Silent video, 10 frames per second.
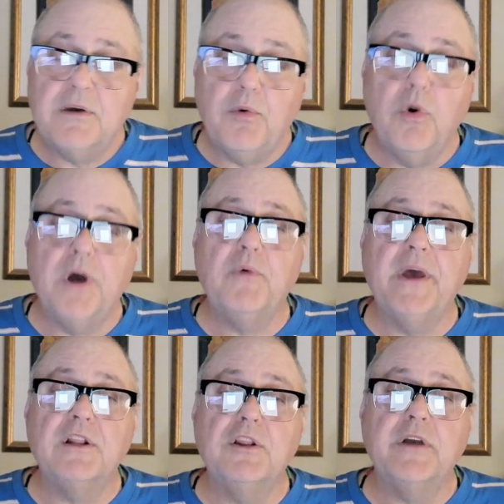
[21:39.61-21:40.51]
one
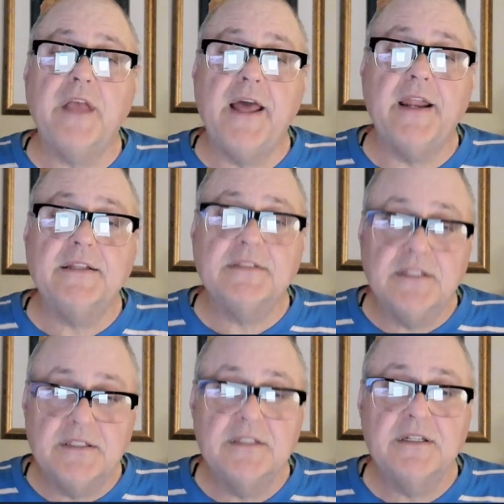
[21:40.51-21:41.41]
way to look at
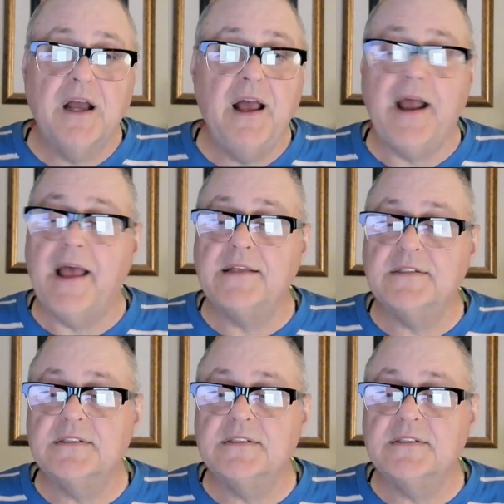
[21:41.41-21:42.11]
it as